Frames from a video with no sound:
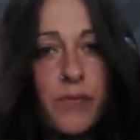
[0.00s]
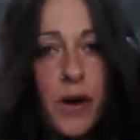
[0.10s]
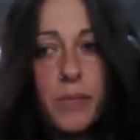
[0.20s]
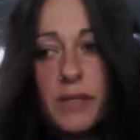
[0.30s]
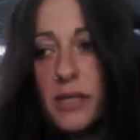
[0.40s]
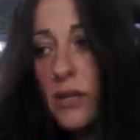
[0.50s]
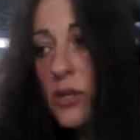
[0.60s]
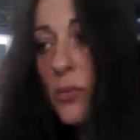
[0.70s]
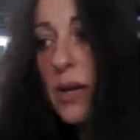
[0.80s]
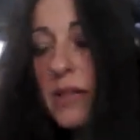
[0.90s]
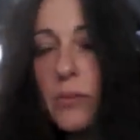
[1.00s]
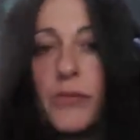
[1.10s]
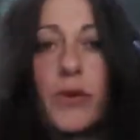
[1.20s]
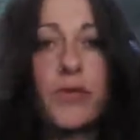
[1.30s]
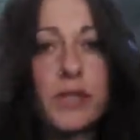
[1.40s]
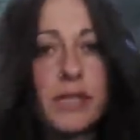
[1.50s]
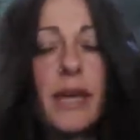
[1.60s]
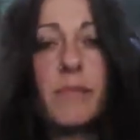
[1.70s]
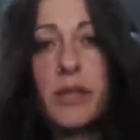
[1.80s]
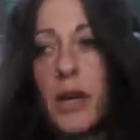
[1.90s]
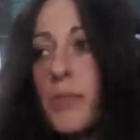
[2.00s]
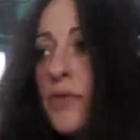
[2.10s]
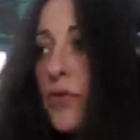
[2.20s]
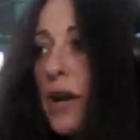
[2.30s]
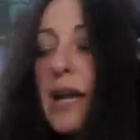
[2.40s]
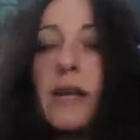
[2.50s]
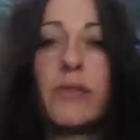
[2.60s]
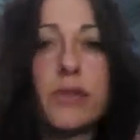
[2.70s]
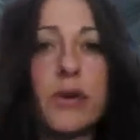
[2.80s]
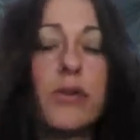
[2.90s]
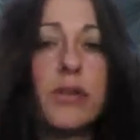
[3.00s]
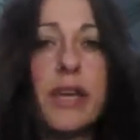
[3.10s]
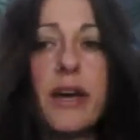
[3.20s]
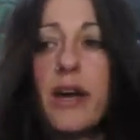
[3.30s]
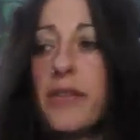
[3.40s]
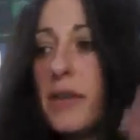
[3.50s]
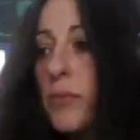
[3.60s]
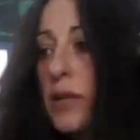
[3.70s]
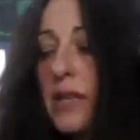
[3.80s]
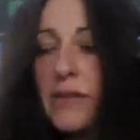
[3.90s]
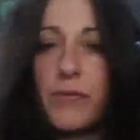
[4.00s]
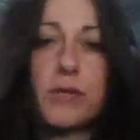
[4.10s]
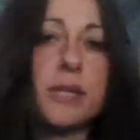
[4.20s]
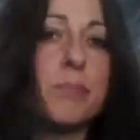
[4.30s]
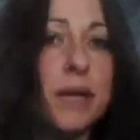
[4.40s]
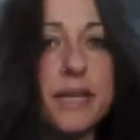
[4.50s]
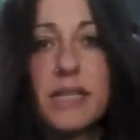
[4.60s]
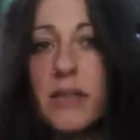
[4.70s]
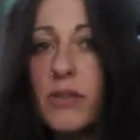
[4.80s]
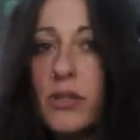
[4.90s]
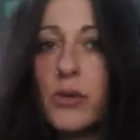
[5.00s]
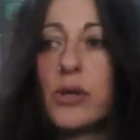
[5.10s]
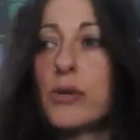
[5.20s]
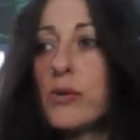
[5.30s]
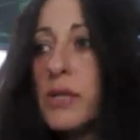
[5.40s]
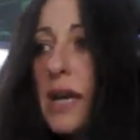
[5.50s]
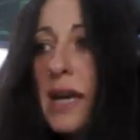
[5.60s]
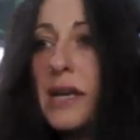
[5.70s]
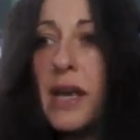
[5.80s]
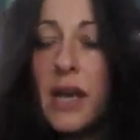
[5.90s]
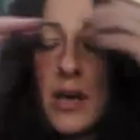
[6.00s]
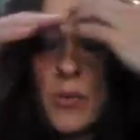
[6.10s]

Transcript: farm in such a way that we've got the same type of grain on the earth, and we're therefore depleting the soils, and